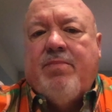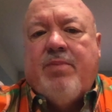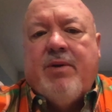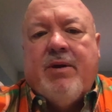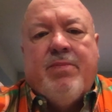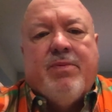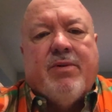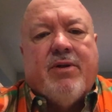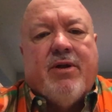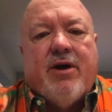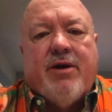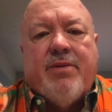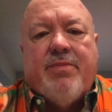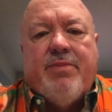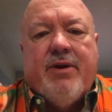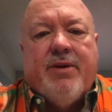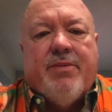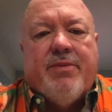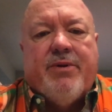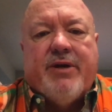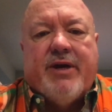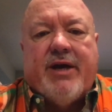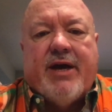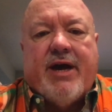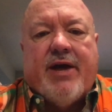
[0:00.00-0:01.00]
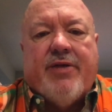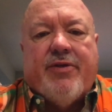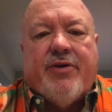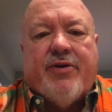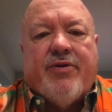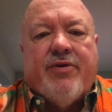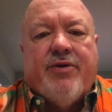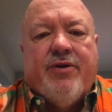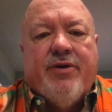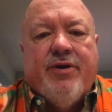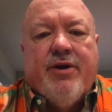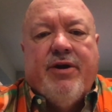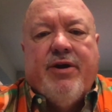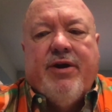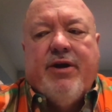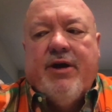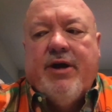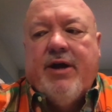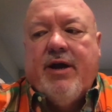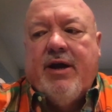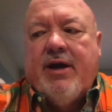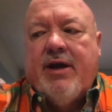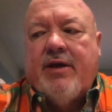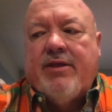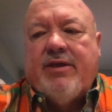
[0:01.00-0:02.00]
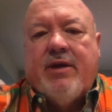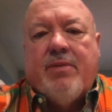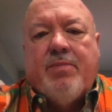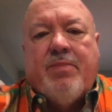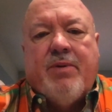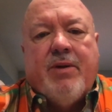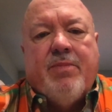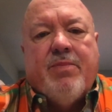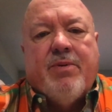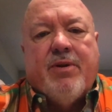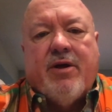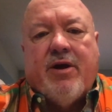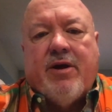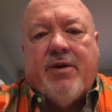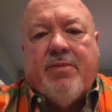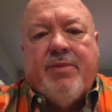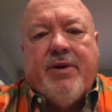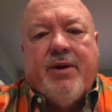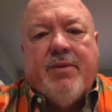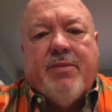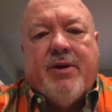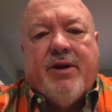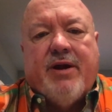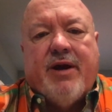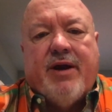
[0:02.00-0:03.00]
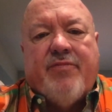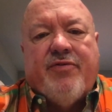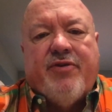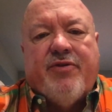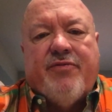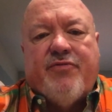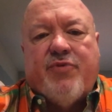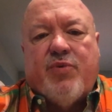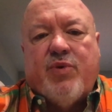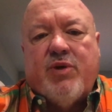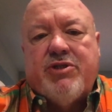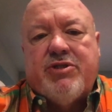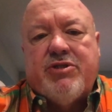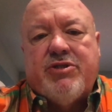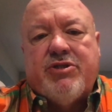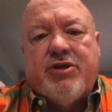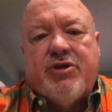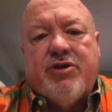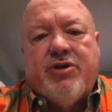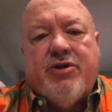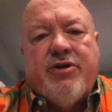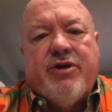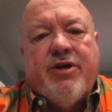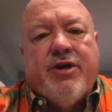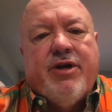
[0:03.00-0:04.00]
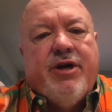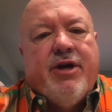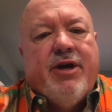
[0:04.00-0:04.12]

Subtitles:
people ought to be able to gather, and I think people ought to be able to have their voices heard,